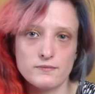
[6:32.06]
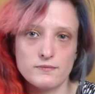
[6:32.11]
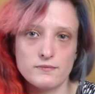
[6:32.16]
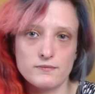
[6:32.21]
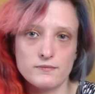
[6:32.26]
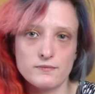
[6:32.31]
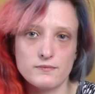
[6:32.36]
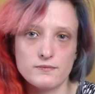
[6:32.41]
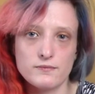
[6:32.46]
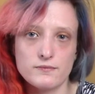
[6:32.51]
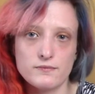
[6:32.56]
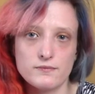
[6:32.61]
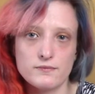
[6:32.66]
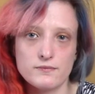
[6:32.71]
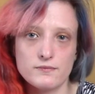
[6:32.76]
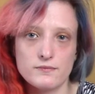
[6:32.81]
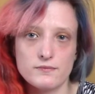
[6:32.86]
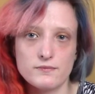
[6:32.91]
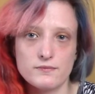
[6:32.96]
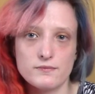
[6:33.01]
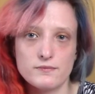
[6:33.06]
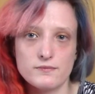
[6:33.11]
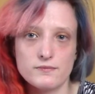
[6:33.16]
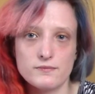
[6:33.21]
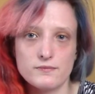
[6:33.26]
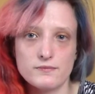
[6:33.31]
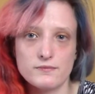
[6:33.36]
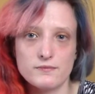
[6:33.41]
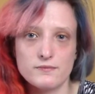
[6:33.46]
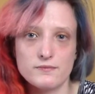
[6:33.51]

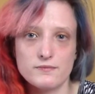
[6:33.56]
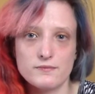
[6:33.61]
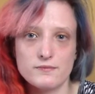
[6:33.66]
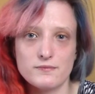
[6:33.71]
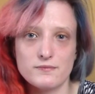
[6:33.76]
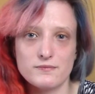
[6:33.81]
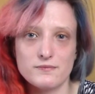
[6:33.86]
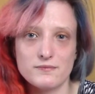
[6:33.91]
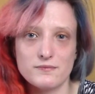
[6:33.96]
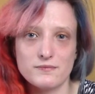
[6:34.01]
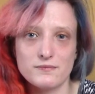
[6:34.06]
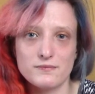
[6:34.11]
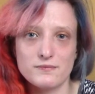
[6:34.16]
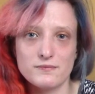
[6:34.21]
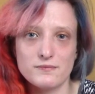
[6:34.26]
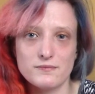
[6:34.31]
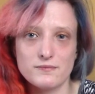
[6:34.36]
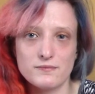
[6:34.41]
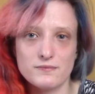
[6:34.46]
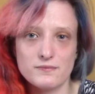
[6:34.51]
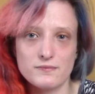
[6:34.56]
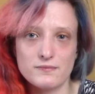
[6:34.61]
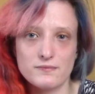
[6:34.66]
(not speaking)